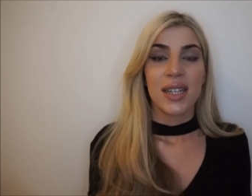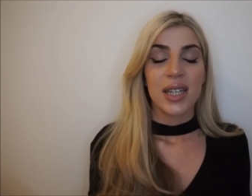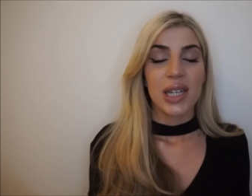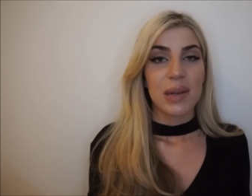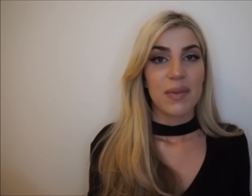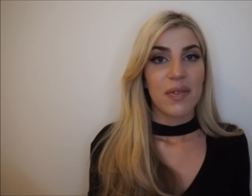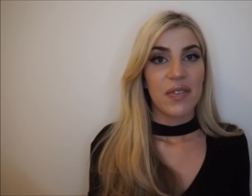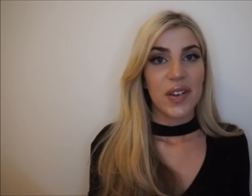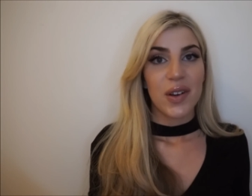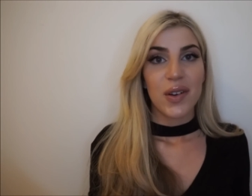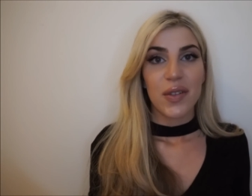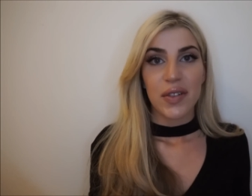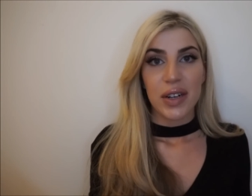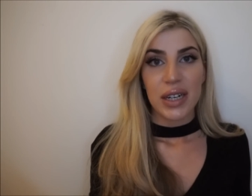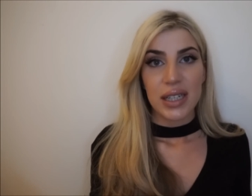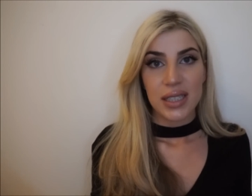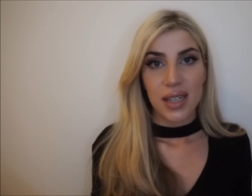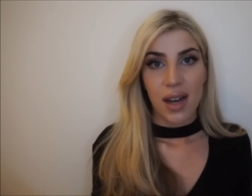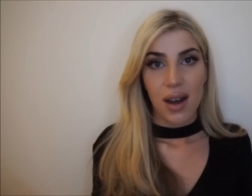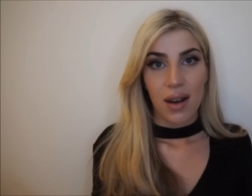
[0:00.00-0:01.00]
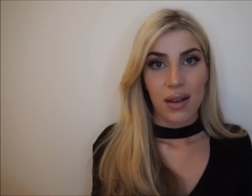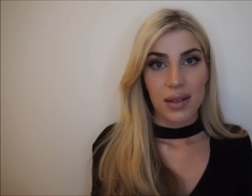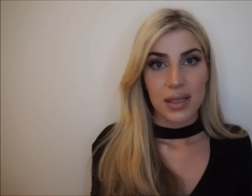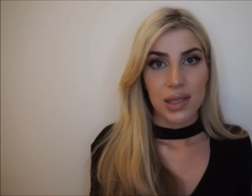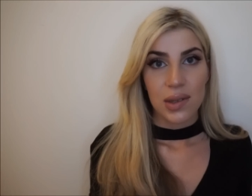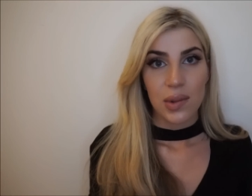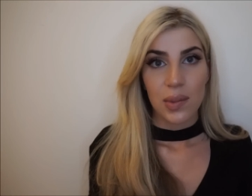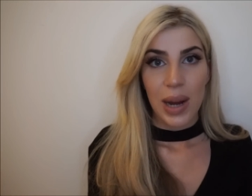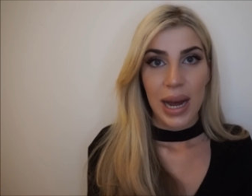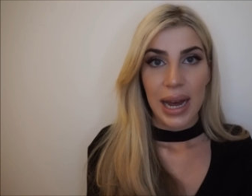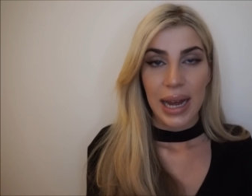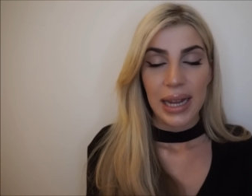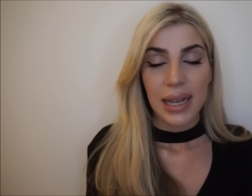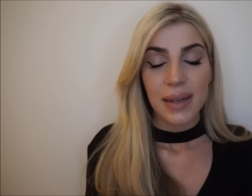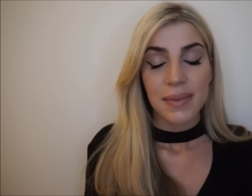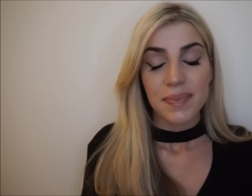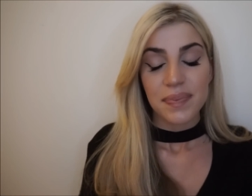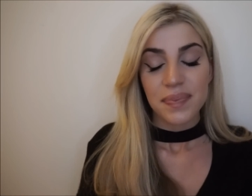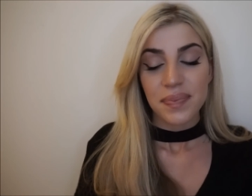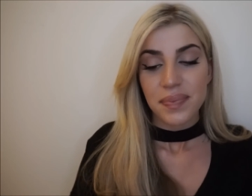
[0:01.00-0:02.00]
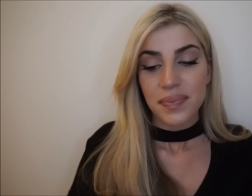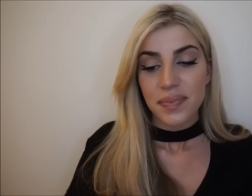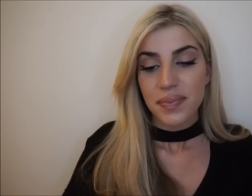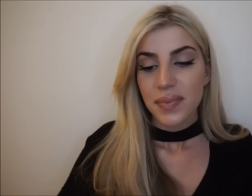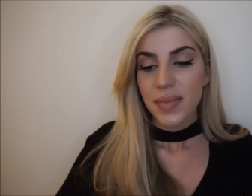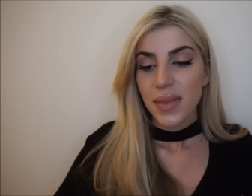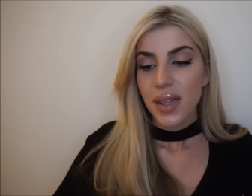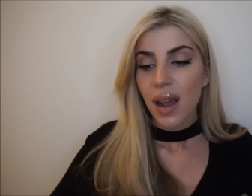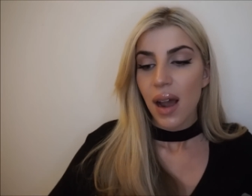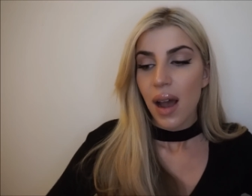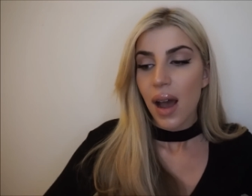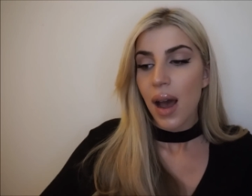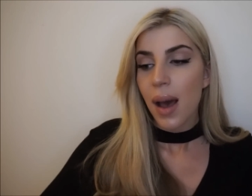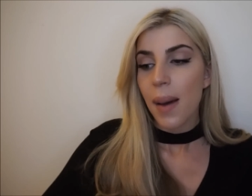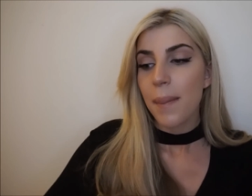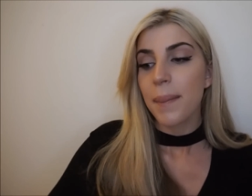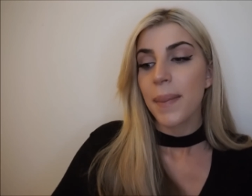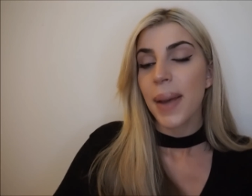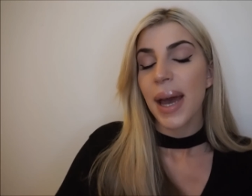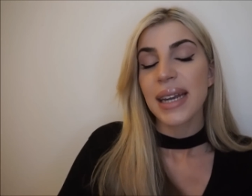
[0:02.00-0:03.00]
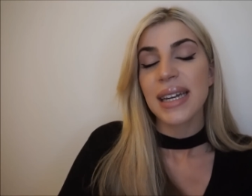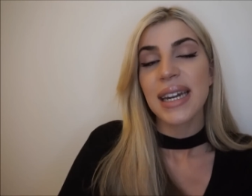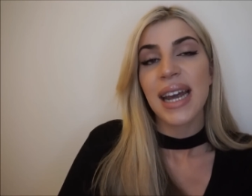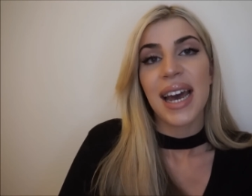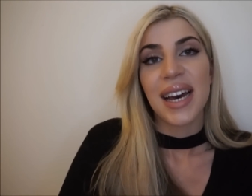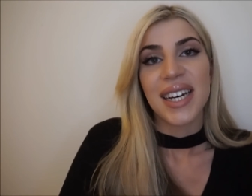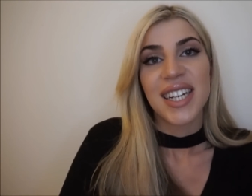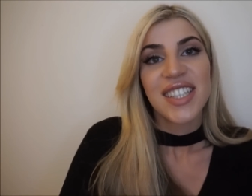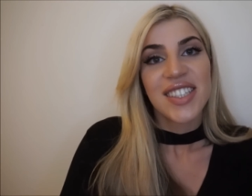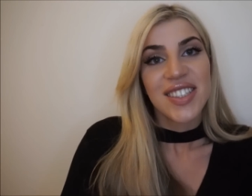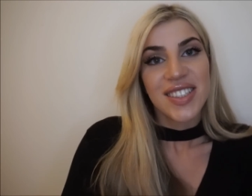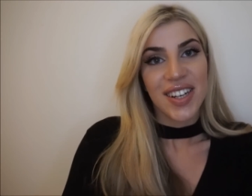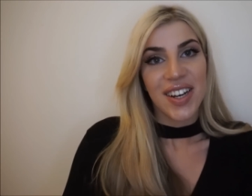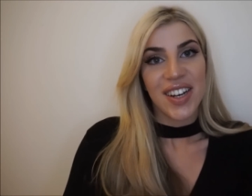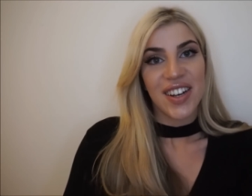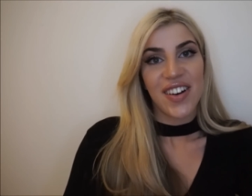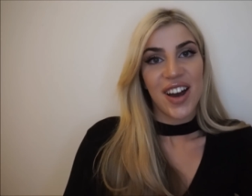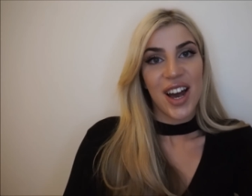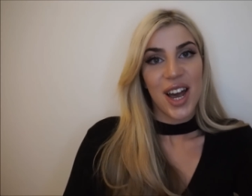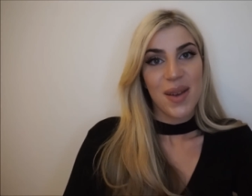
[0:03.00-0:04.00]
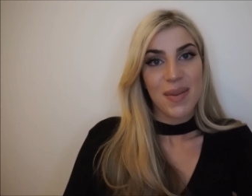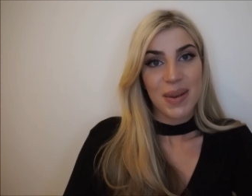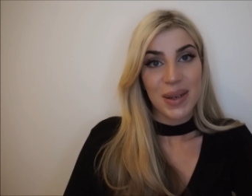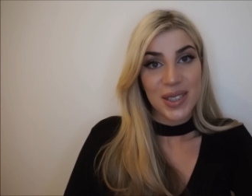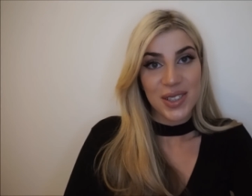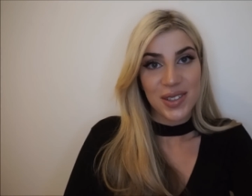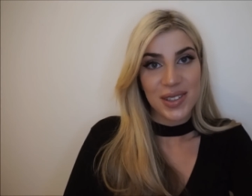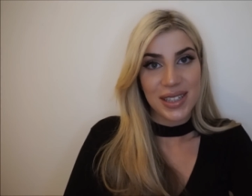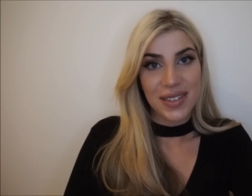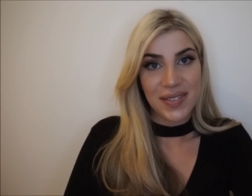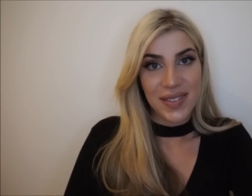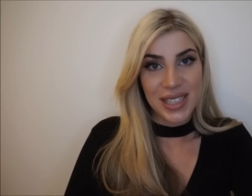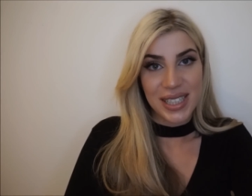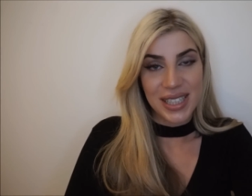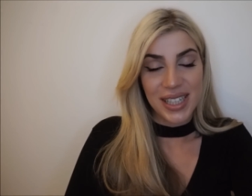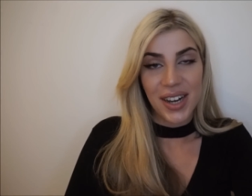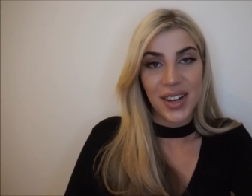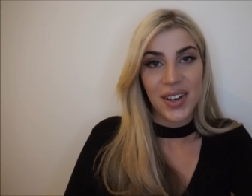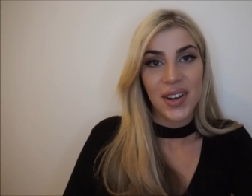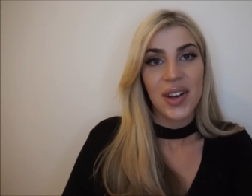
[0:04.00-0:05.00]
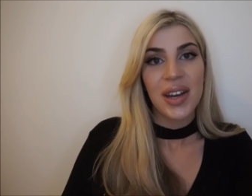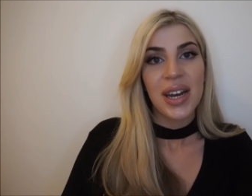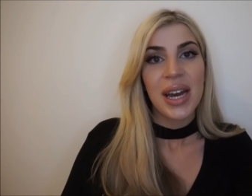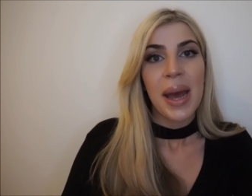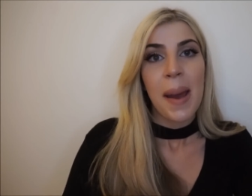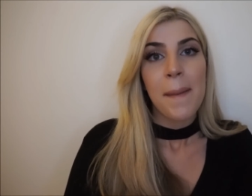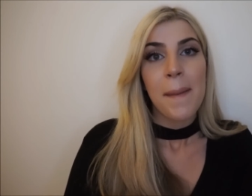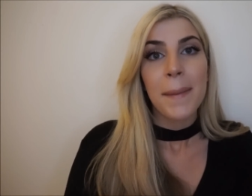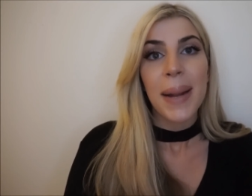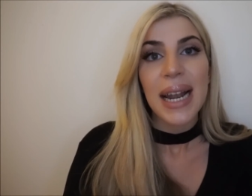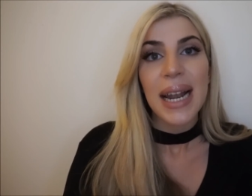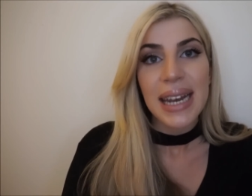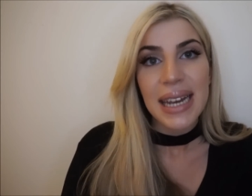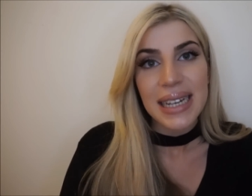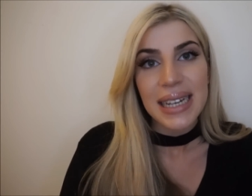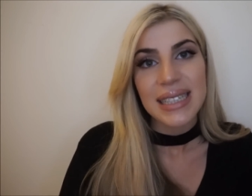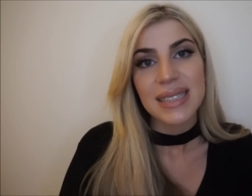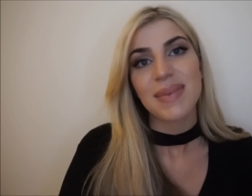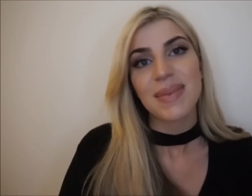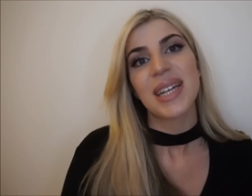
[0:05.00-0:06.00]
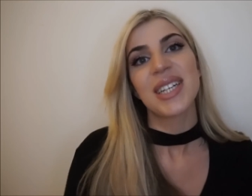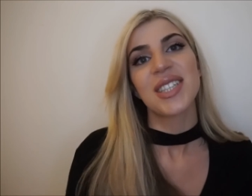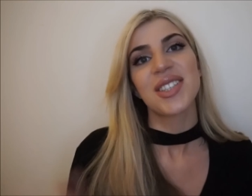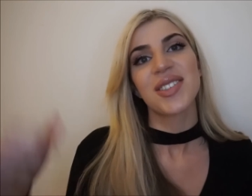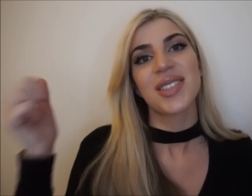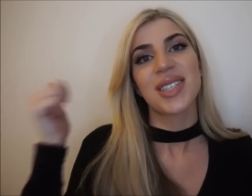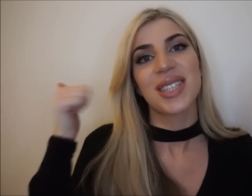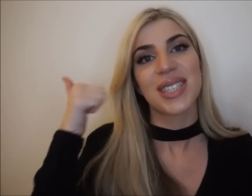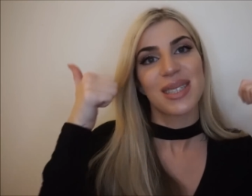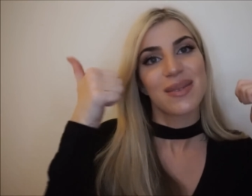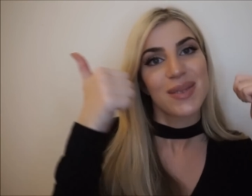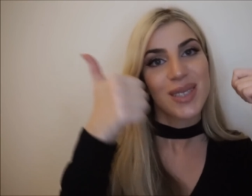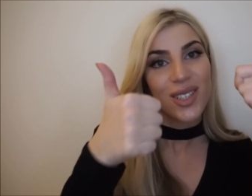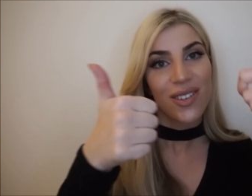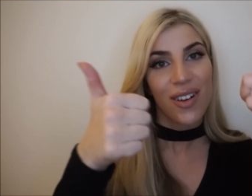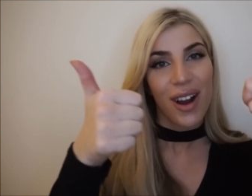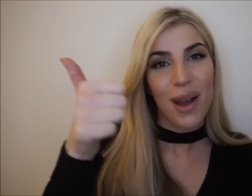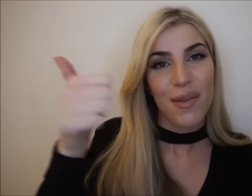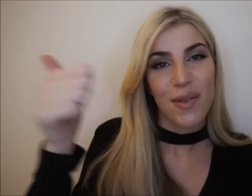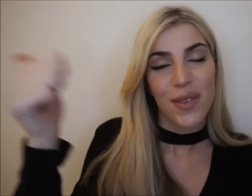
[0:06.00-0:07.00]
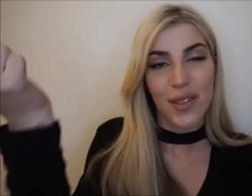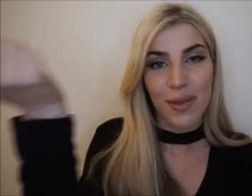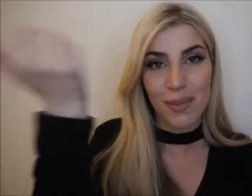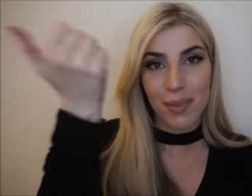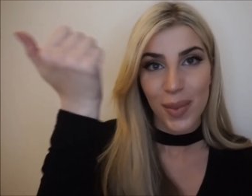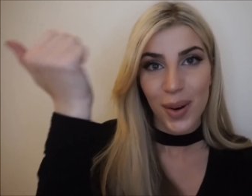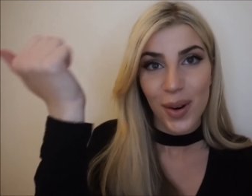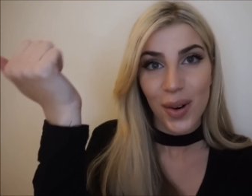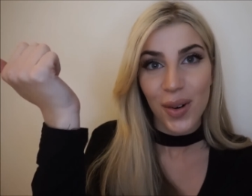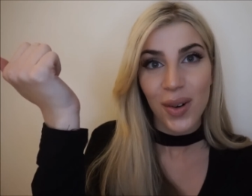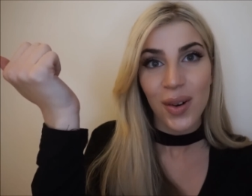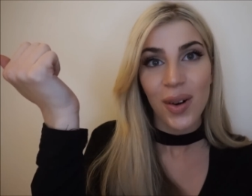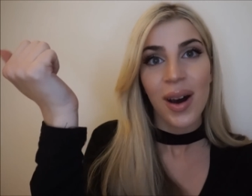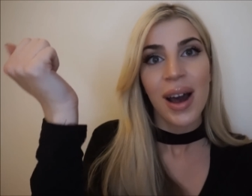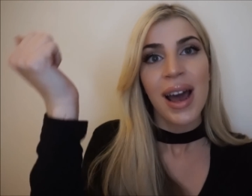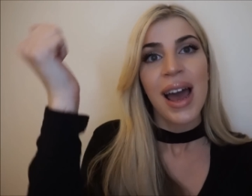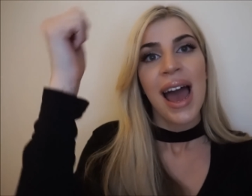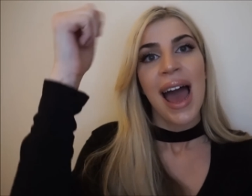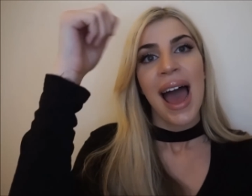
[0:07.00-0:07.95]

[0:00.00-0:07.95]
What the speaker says: Feel free to ask away. And yeah, so I hope you enjoyed the video. Please make sure to subscribe for more.